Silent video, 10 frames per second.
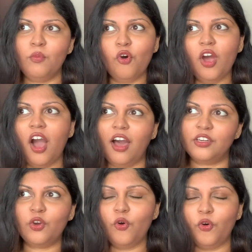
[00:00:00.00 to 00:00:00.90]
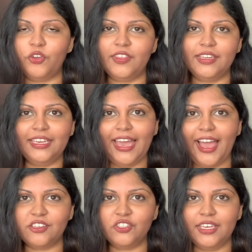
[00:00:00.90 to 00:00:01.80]
more hardcore than he
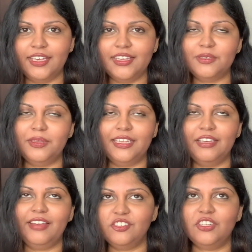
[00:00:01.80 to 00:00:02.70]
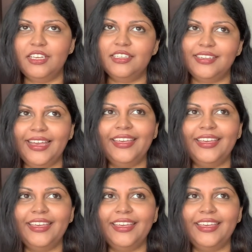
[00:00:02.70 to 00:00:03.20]
actually is, but then eventually he's like,